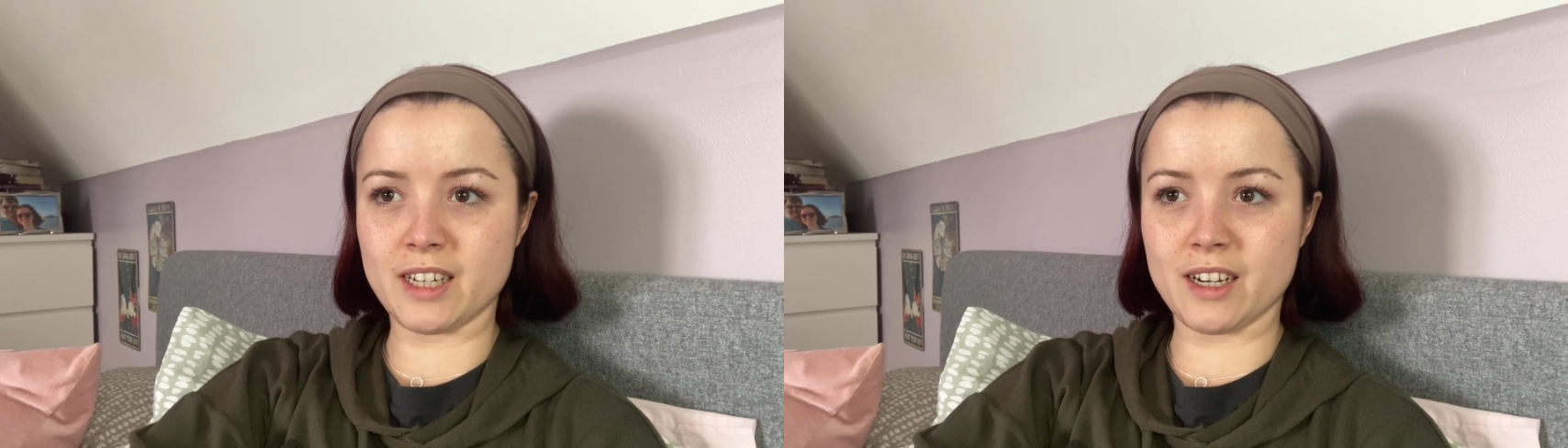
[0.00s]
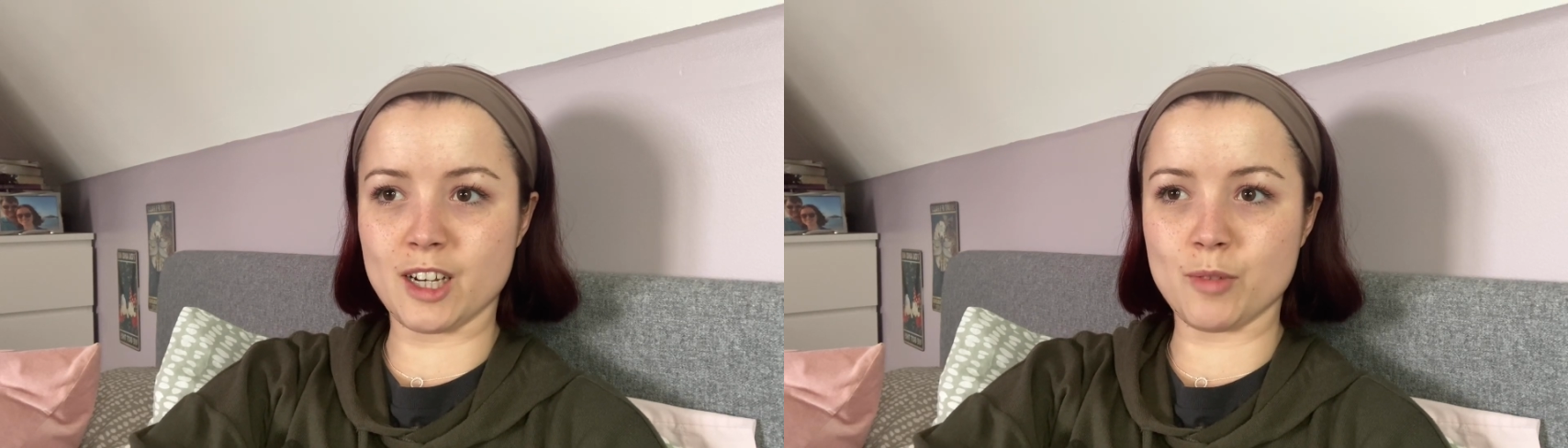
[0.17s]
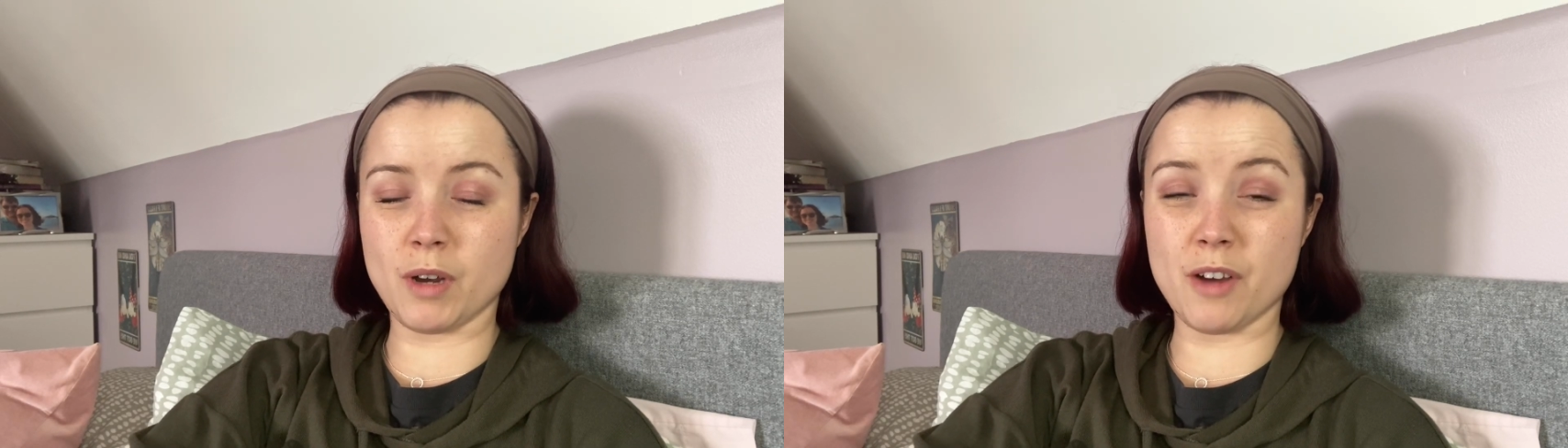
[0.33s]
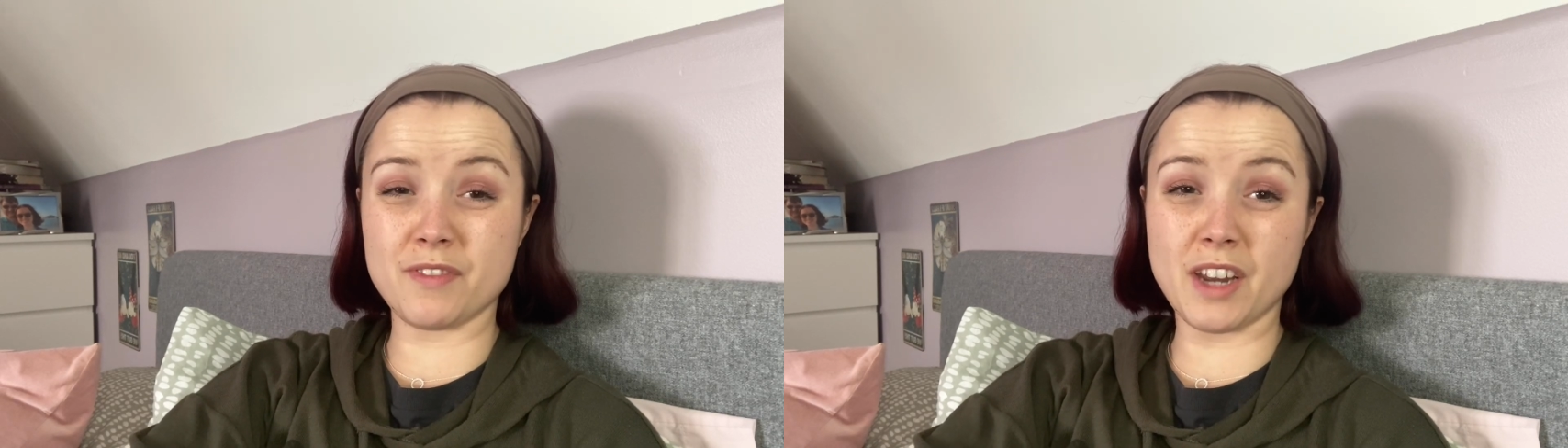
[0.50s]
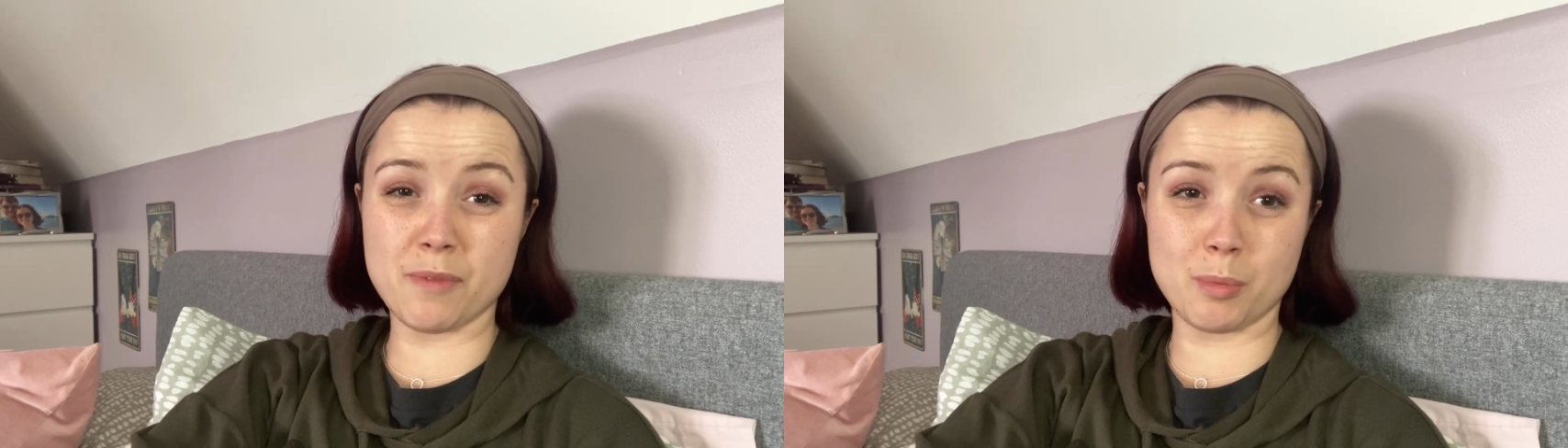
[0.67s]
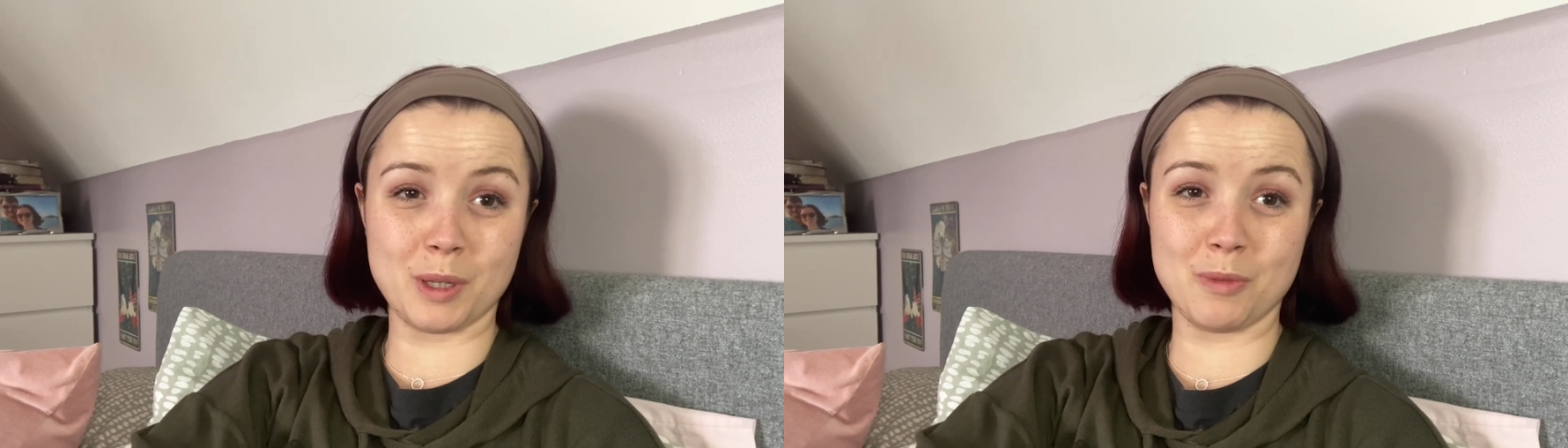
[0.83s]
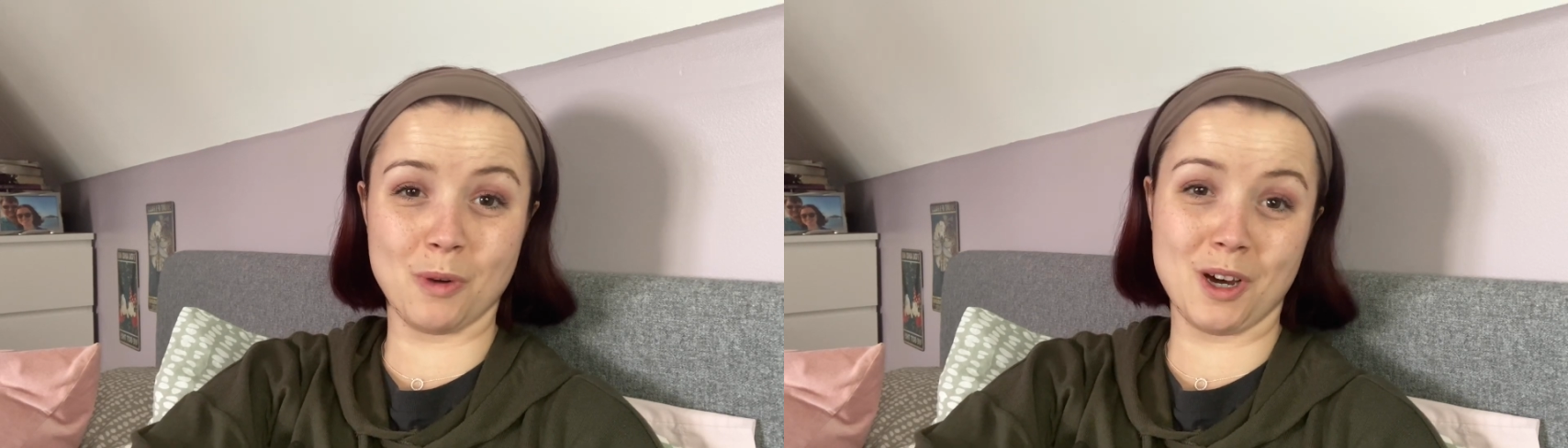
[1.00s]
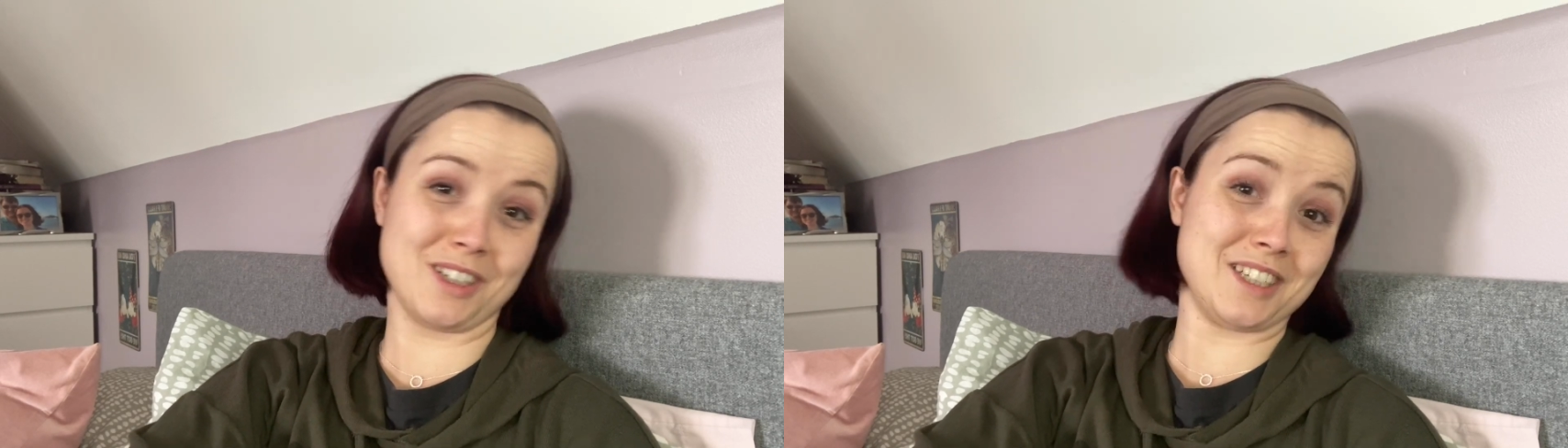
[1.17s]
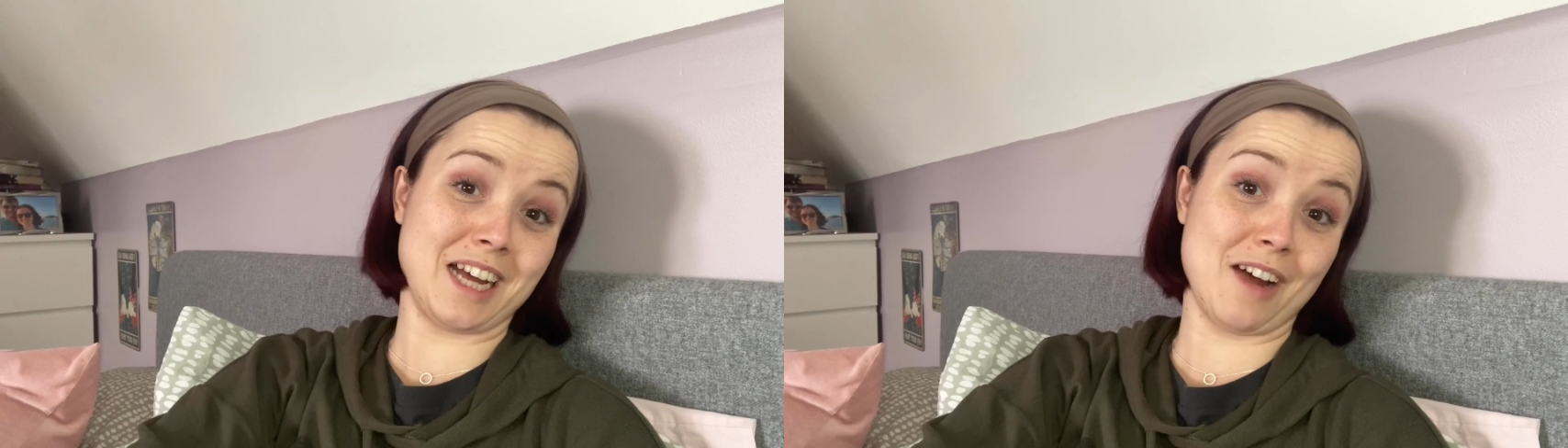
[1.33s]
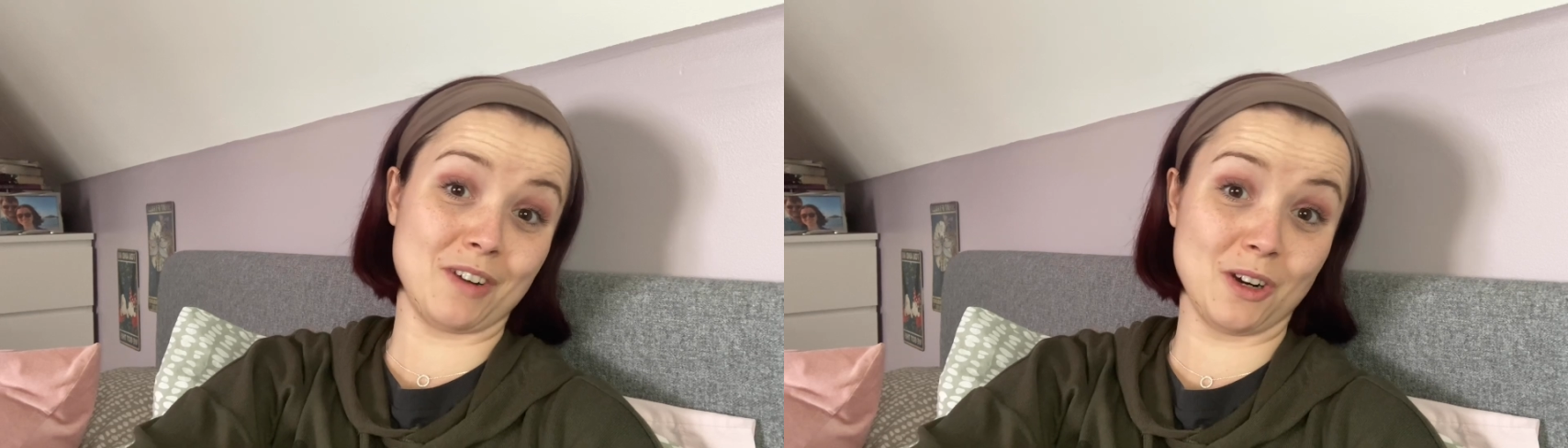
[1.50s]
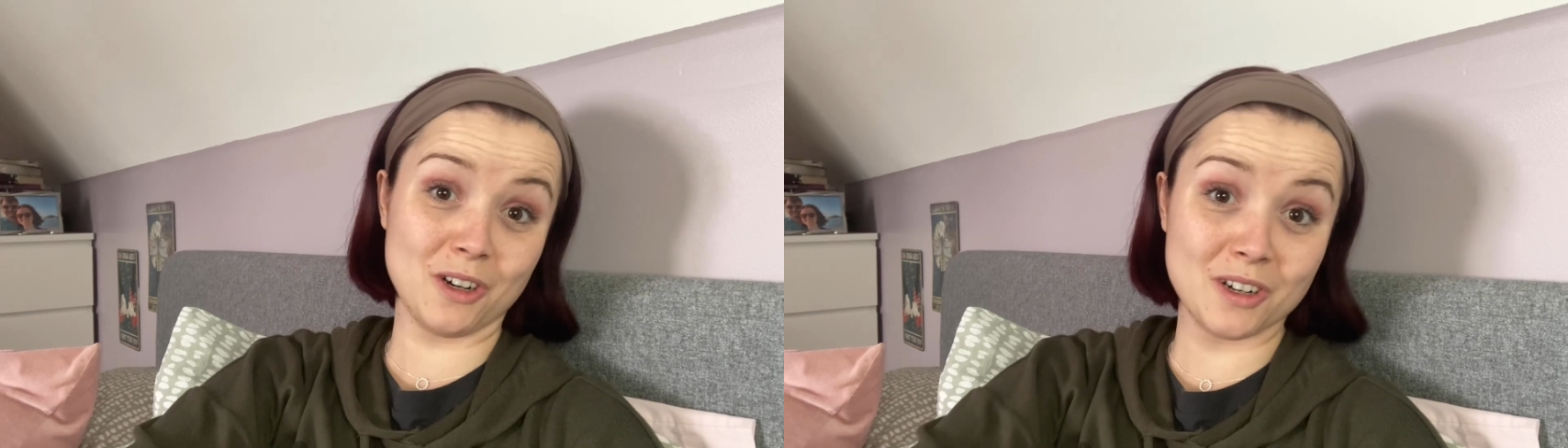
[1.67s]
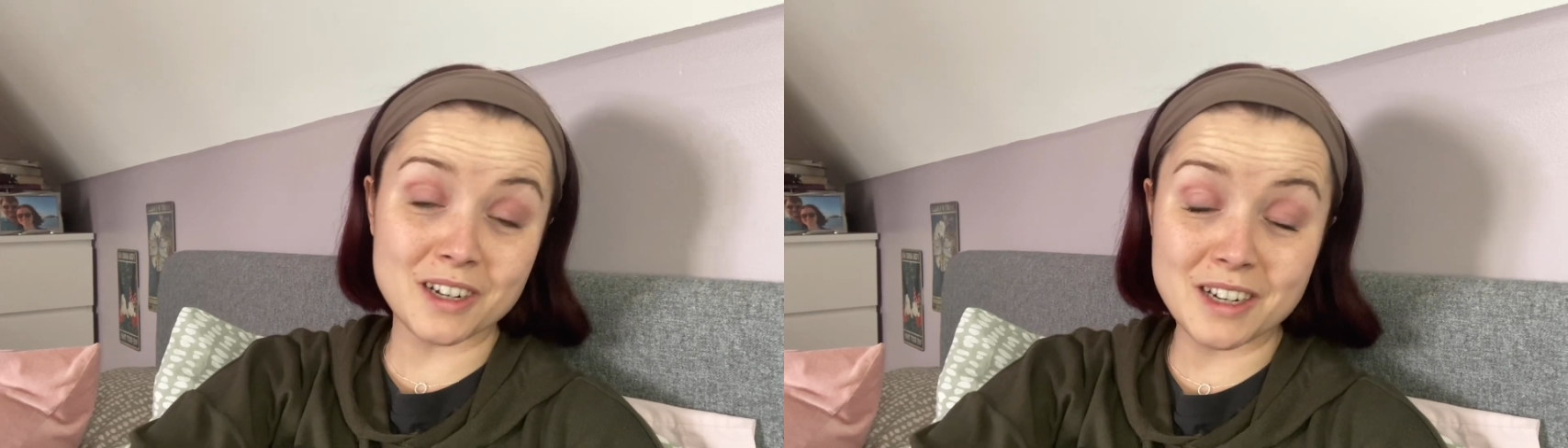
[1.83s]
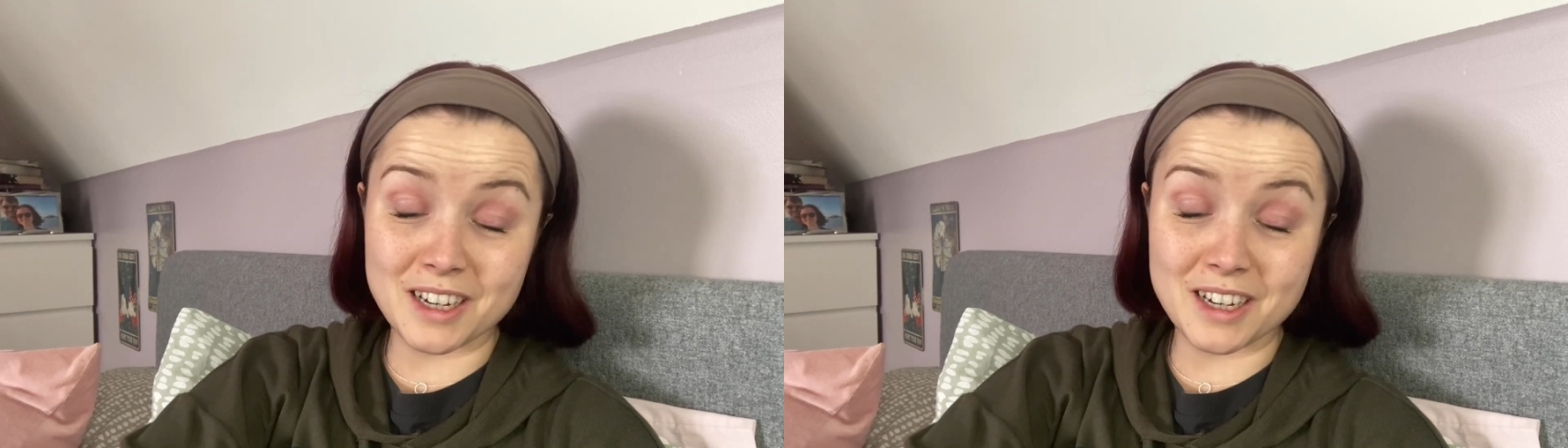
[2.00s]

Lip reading: I've never been one to have a lot.